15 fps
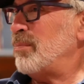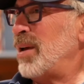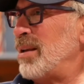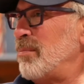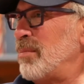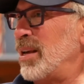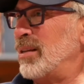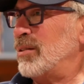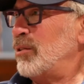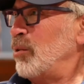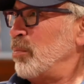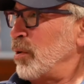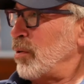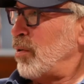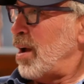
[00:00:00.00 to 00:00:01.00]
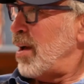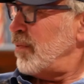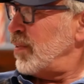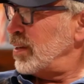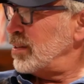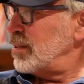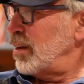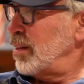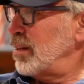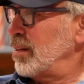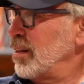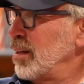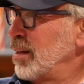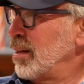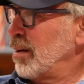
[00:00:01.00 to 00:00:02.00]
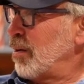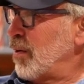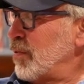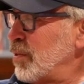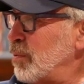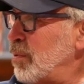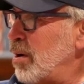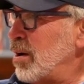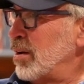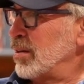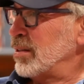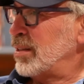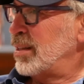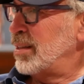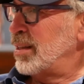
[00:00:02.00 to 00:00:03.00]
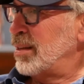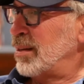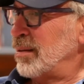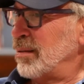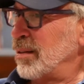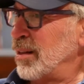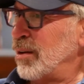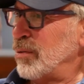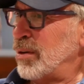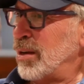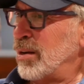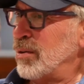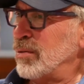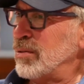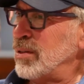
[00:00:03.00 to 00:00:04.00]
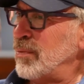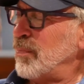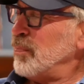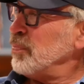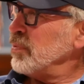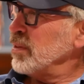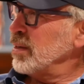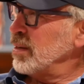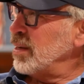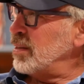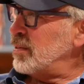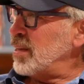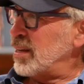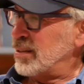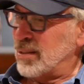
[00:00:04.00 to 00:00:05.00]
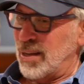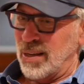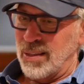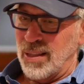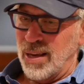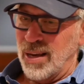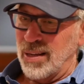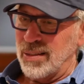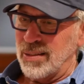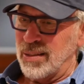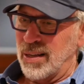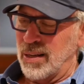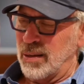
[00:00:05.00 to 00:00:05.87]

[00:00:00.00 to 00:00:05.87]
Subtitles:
paint big super graphics all over the walls and the logos and things like that.